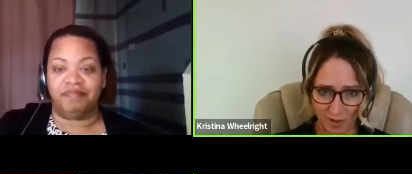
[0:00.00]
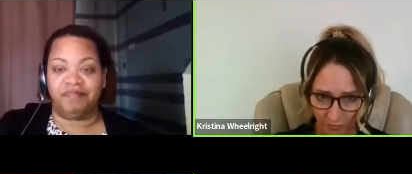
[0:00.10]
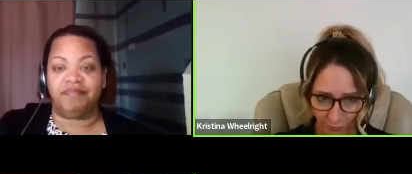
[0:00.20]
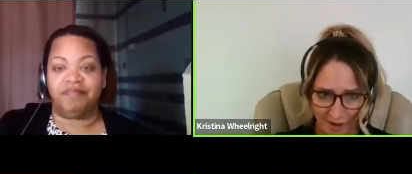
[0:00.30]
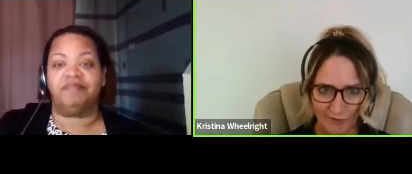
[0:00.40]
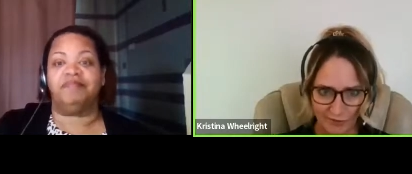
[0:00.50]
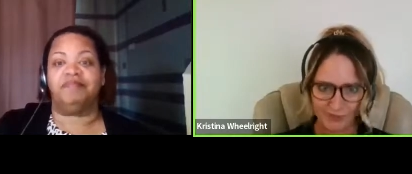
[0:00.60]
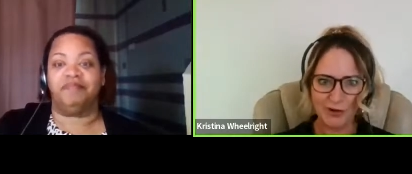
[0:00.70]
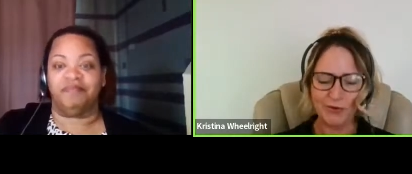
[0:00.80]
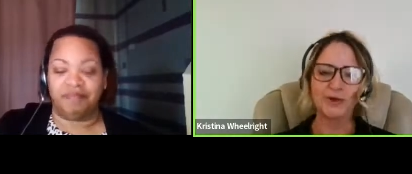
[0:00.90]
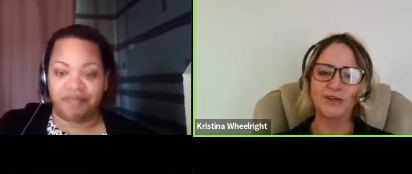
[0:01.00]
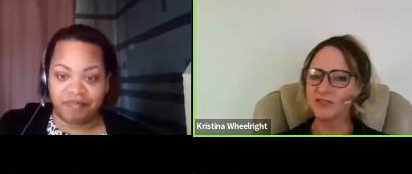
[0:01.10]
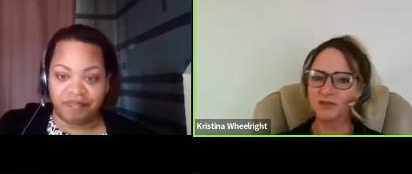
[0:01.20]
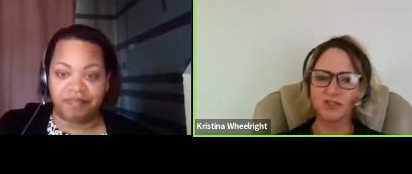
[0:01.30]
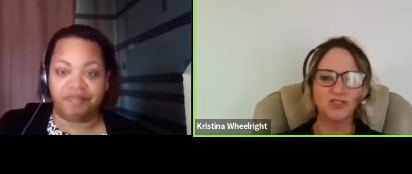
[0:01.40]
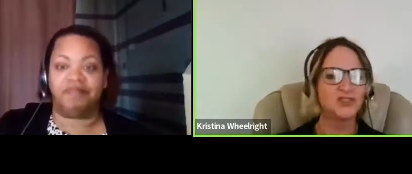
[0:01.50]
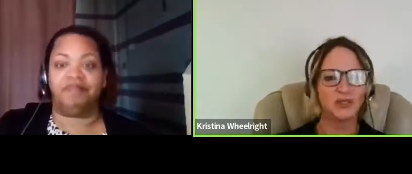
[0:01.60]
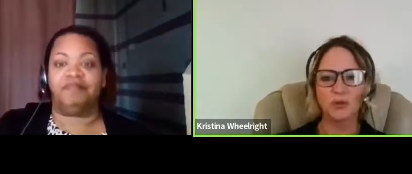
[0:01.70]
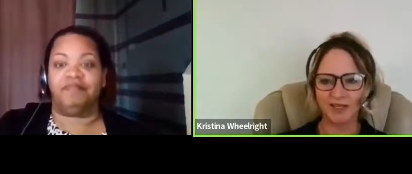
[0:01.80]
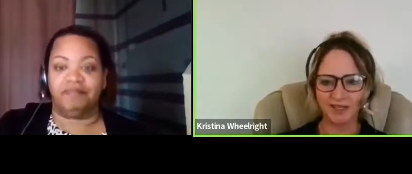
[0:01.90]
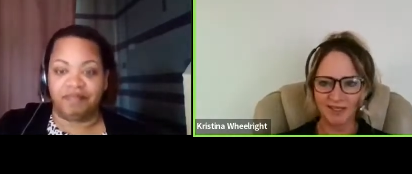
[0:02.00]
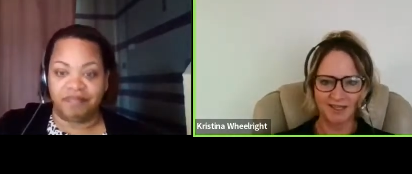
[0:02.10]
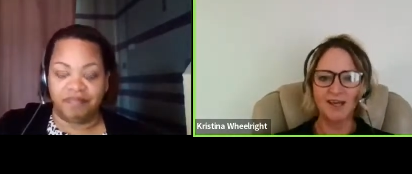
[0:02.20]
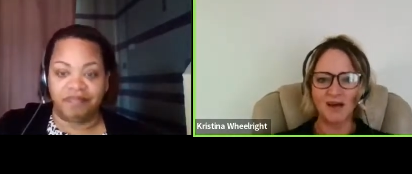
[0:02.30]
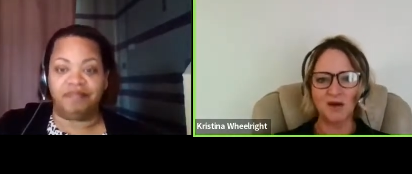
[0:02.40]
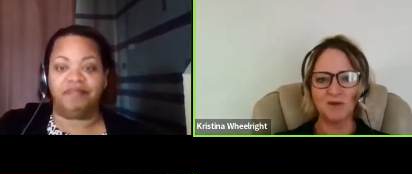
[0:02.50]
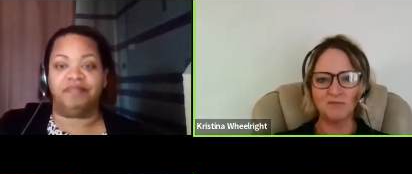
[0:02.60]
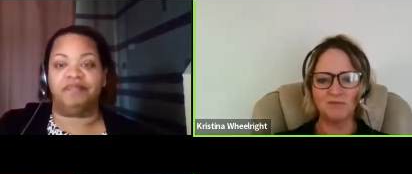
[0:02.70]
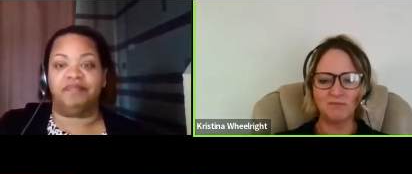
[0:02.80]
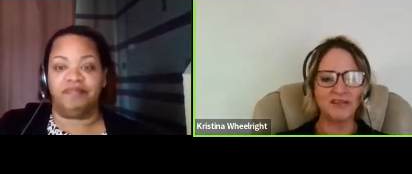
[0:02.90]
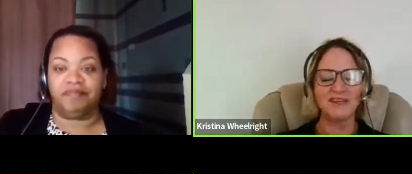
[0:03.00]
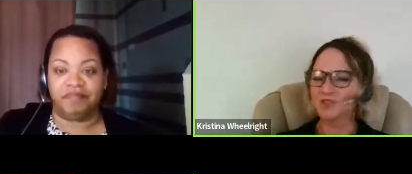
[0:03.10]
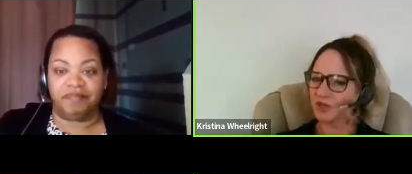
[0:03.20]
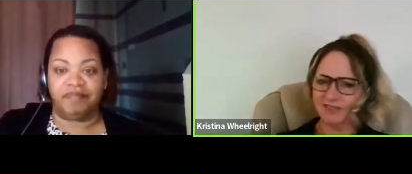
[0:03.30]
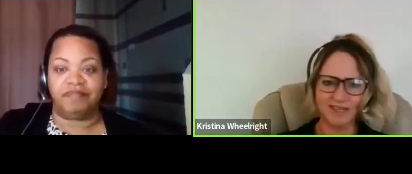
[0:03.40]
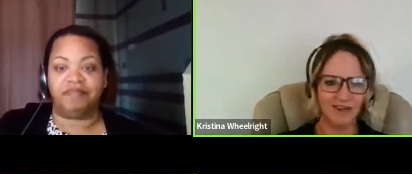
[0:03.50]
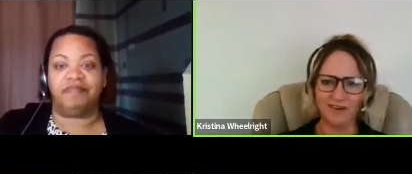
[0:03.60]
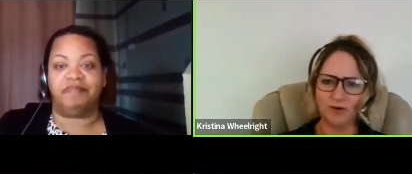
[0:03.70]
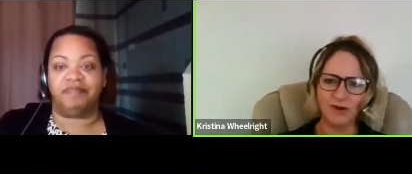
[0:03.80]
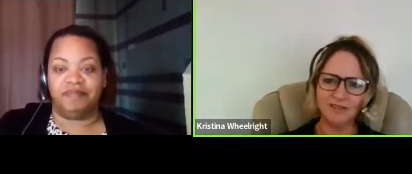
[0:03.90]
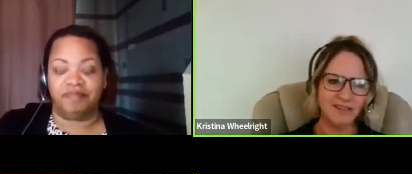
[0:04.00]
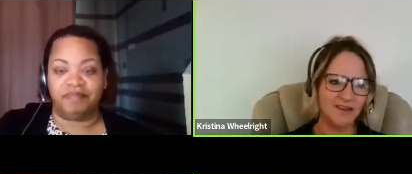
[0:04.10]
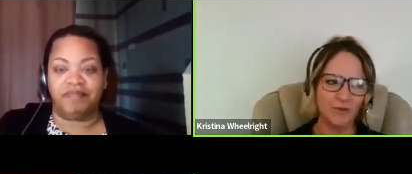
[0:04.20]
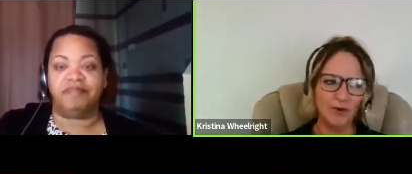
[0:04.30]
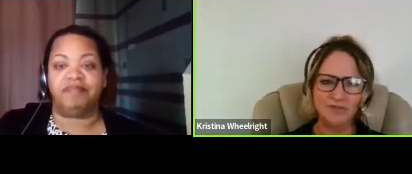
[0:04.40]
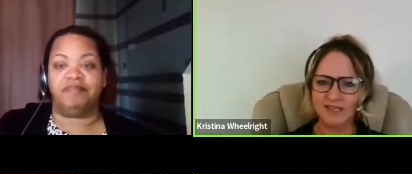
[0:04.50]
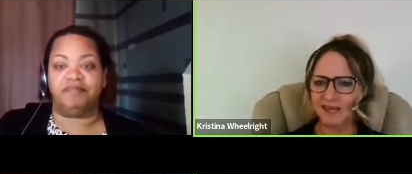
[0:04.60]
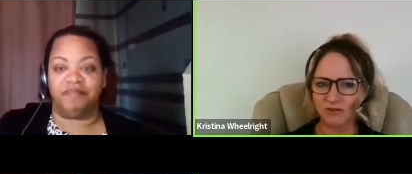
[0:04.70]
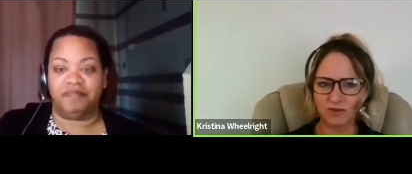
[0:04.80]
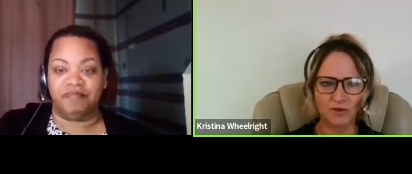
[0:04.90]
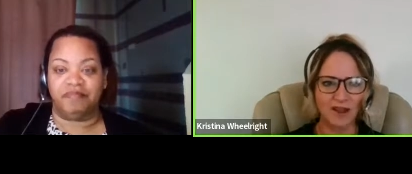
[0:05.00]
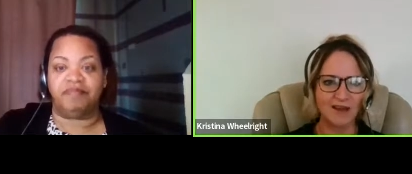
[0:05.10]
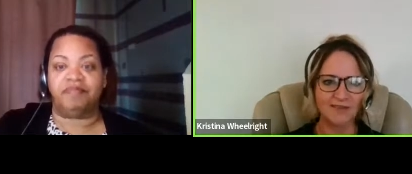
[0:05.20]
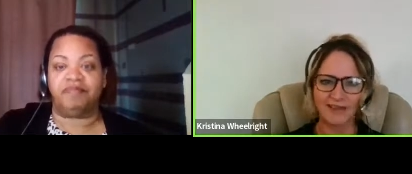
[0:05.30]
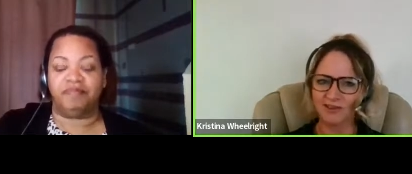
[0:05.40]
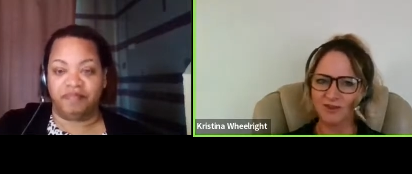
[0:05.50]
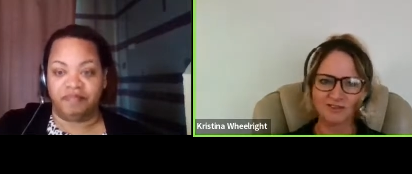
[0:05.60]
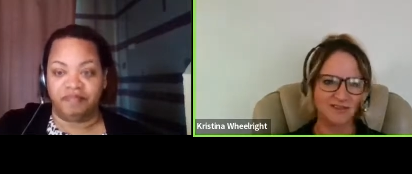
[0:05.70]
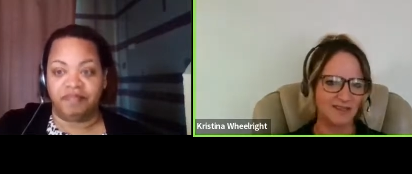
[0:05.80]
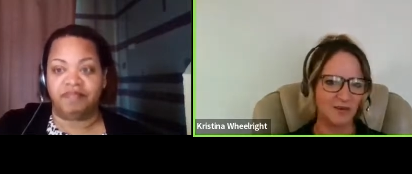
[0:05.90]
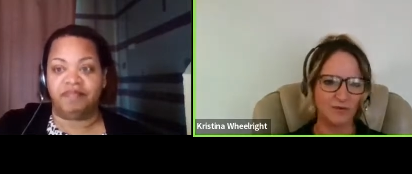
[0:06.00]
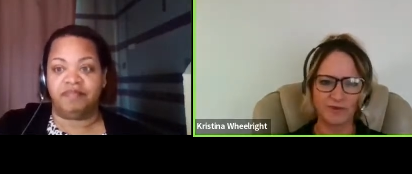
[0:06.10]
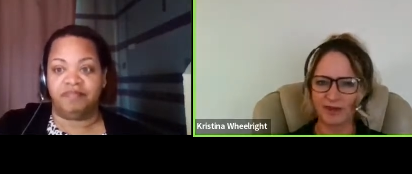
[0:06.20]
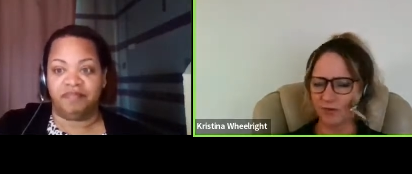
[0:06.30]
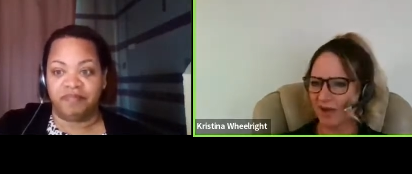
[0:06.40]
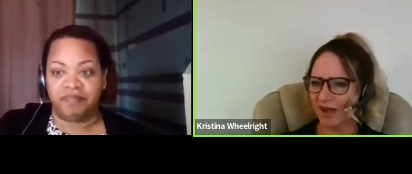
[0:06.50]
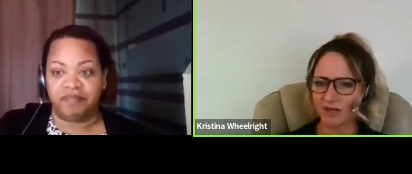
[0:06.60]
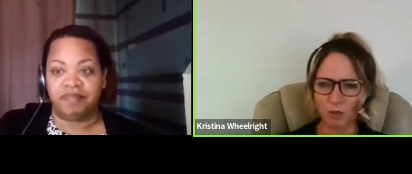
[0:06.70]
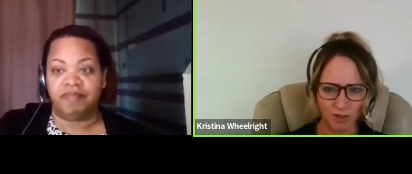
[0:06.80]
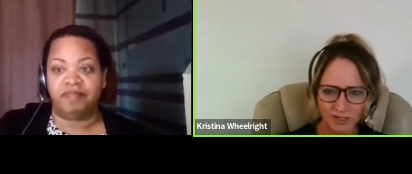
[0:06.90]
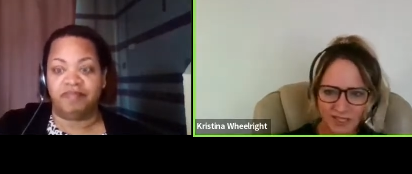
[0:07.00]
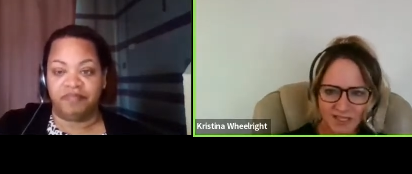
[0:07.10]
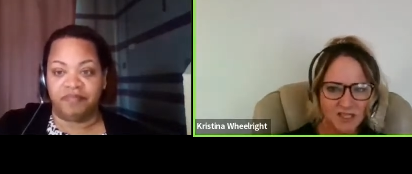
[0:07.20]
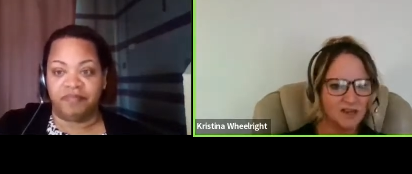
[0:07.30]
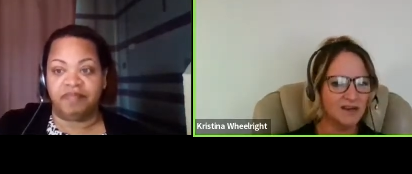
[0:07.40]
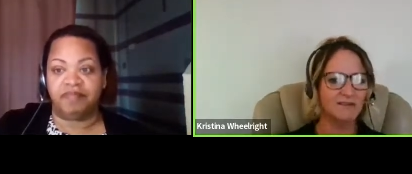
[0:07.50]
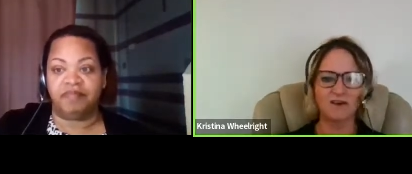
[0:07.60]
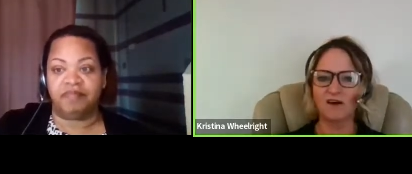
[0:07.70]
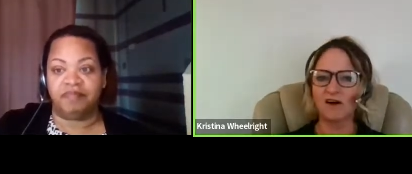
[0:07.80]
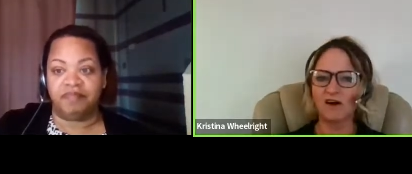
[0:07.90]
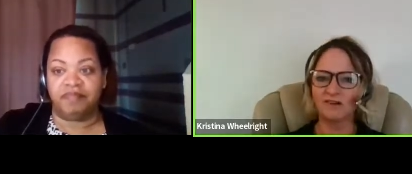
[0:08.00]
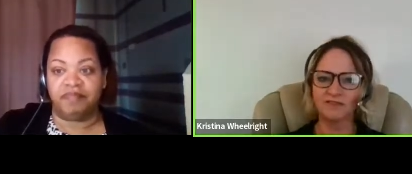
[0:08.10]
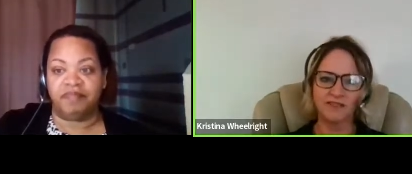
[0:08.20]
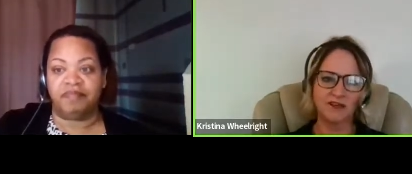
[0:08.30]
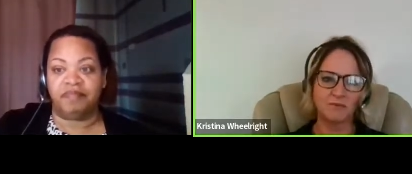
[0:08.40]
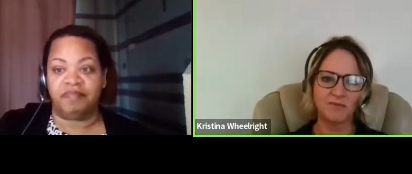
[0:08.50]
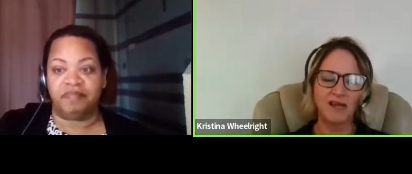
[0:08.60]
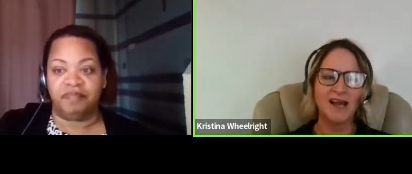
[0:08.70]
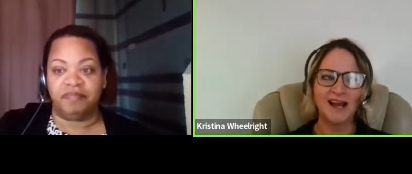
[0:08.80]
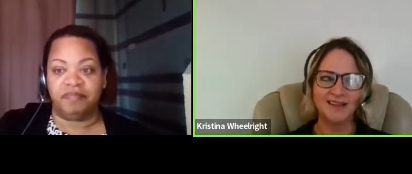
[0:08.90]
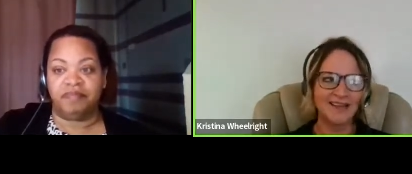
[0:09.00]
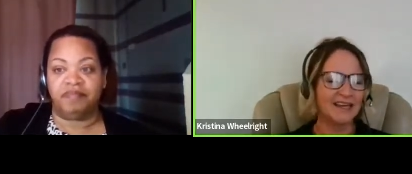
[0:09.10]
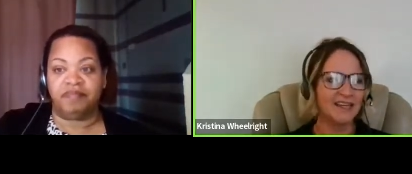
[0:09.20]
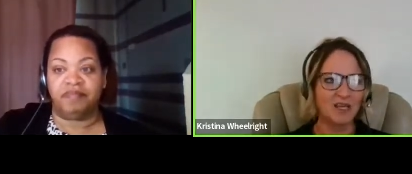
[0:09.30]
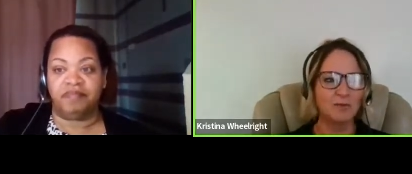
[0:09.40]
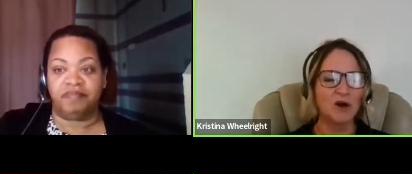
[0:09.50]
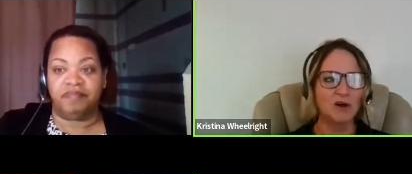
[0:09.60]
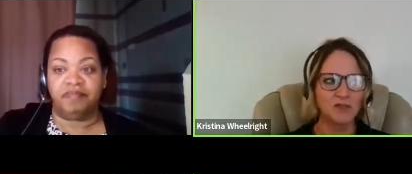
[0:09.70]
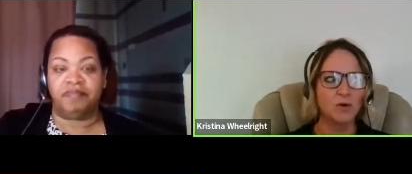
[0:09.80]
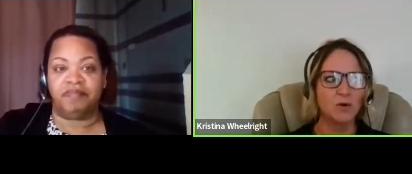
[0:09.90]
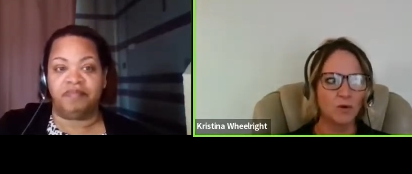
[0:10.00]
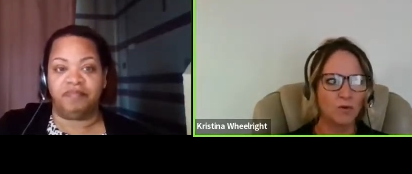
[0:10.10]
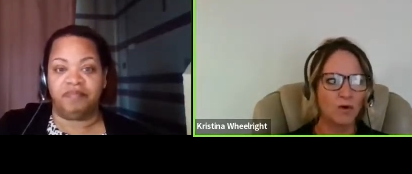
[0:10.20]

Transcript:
Speaker 1: well-rounded coder so just do it um, but yeah start there go out to that website and look around like you can see like what kind of courses are involved um, i think ahima also